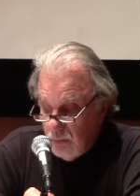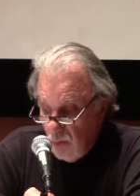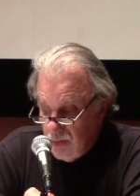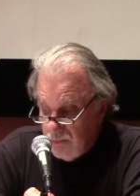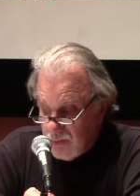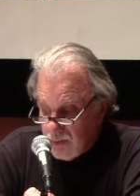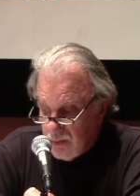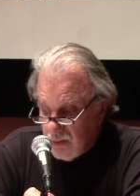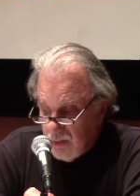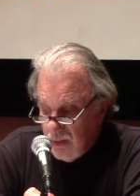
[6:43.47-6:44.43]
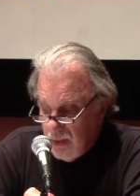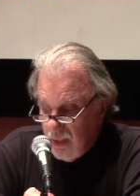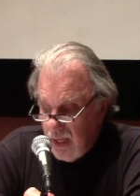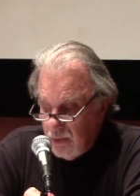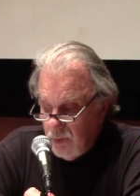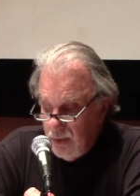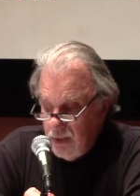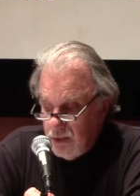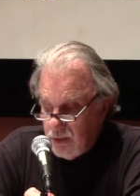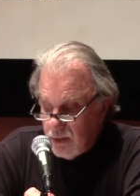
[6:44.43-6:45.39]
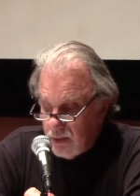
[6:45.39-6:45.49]
motives
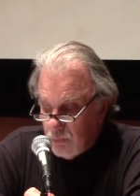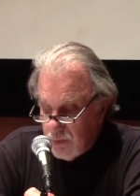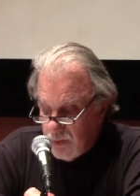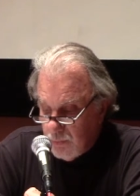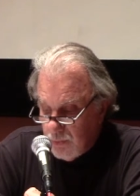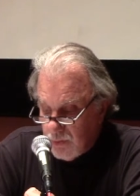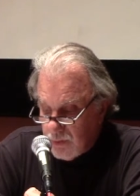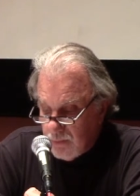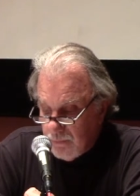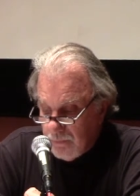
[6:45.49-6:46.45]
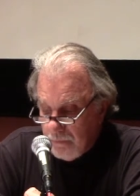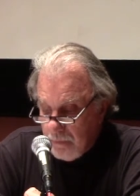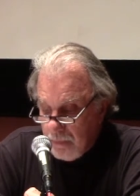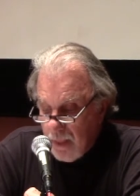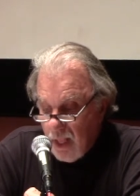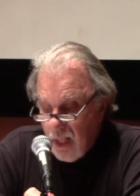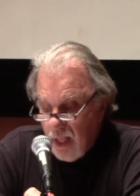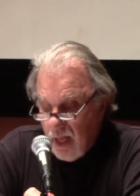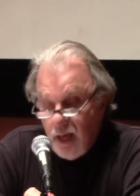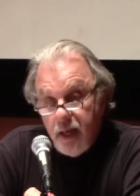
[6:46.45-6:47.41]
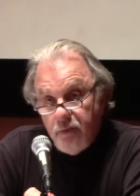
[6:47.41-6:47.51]
religious principles.
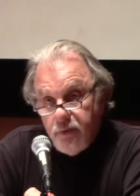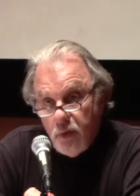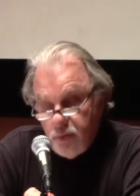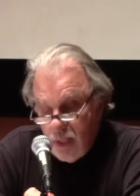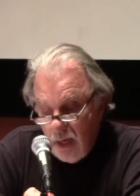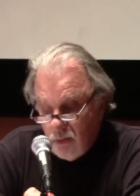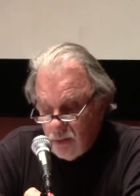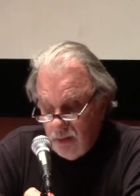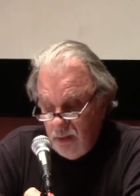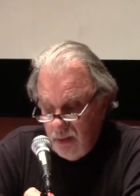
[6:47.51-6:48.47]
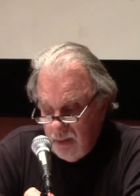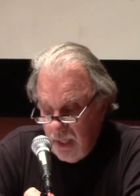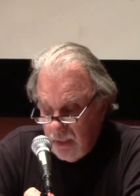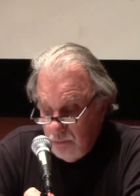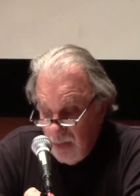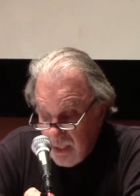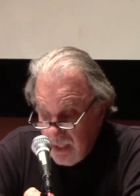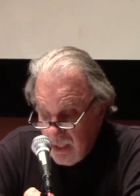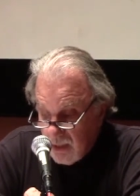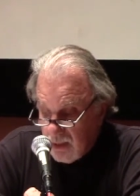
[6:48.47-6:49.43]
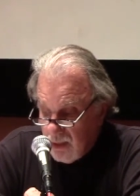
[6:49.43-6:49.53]
I have no doubt that
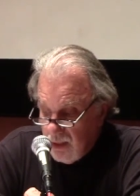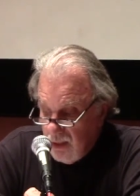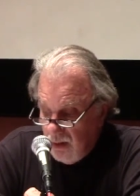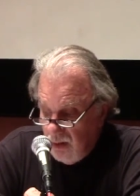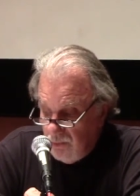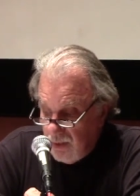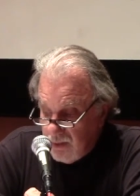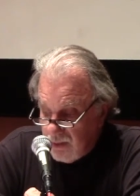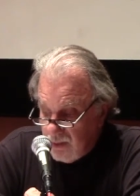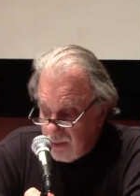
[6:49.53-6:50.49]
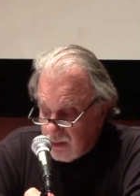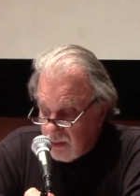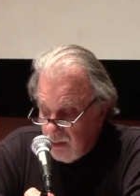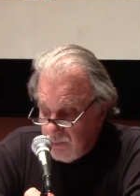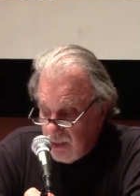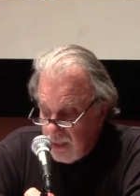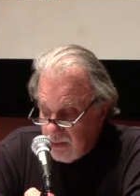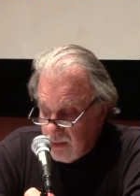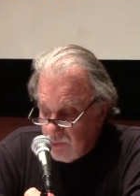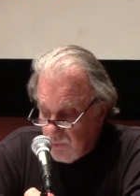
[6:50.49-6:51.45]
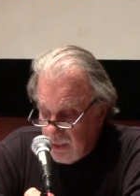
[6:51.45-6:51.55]
many of ISIS of the
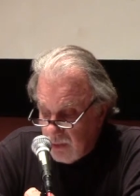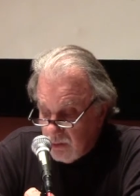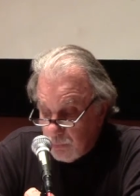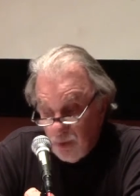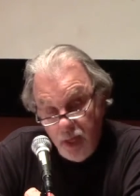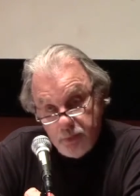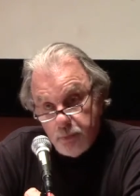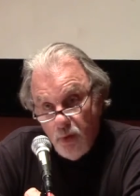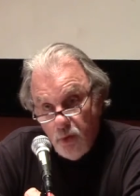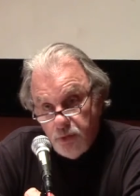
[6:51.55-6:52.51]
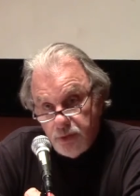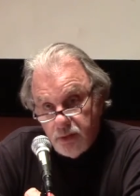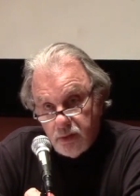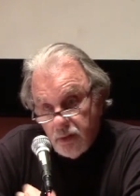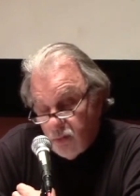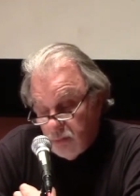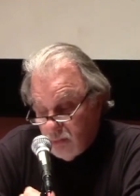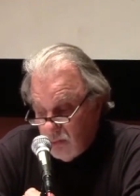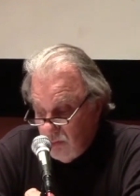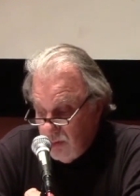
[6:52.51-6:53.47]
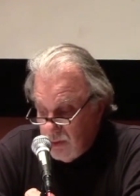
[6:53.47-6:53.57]
ISIS fighters, perhaps most,
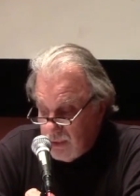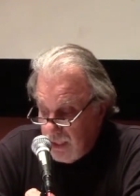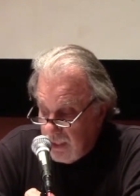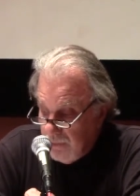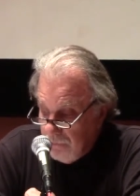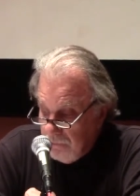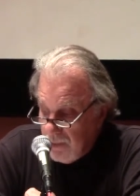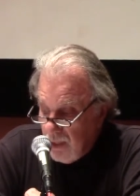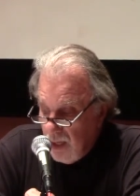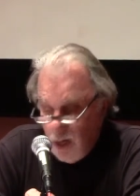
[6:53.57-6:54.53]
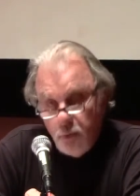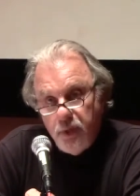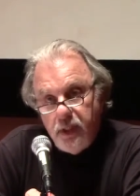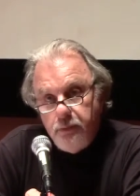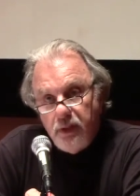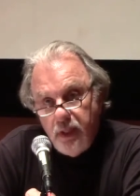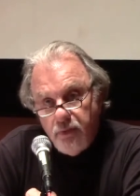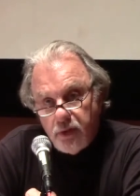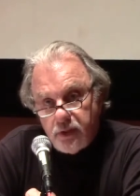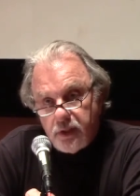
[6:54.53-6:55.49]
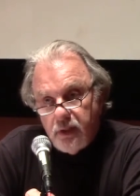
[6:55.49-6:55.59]
who could say, are really
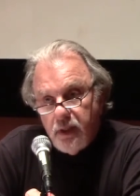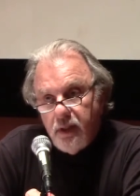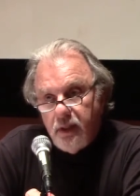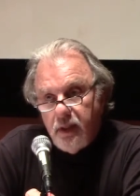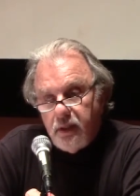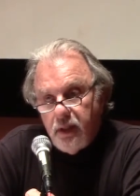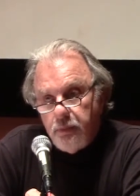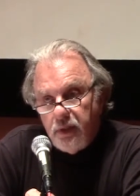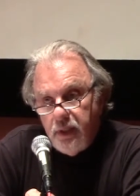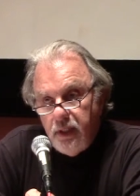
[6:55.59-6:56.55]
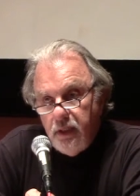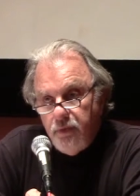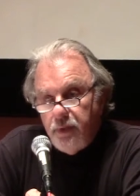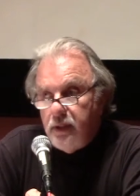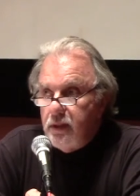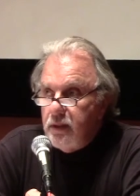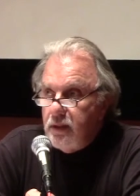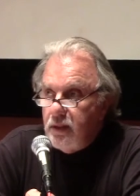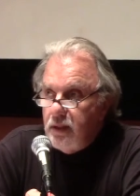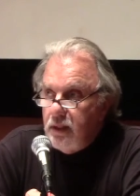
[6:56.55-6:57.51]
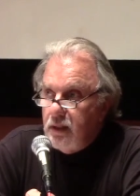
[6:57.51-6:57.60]
believers, that they believe in
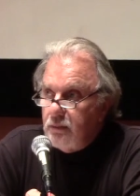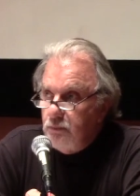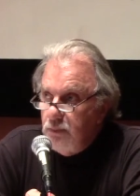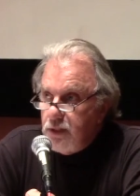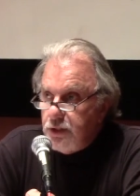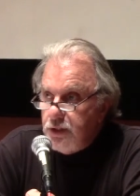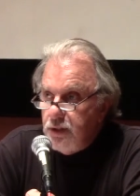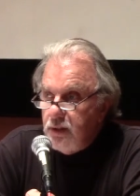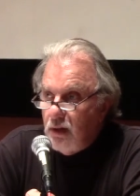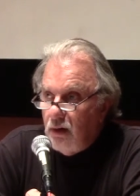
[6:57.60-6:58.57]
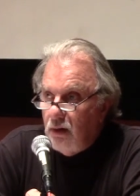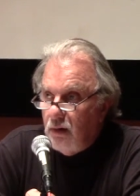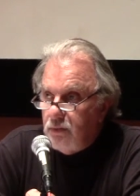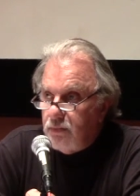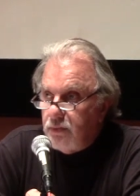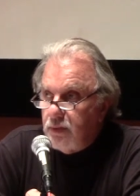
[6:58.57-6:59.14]
the mission of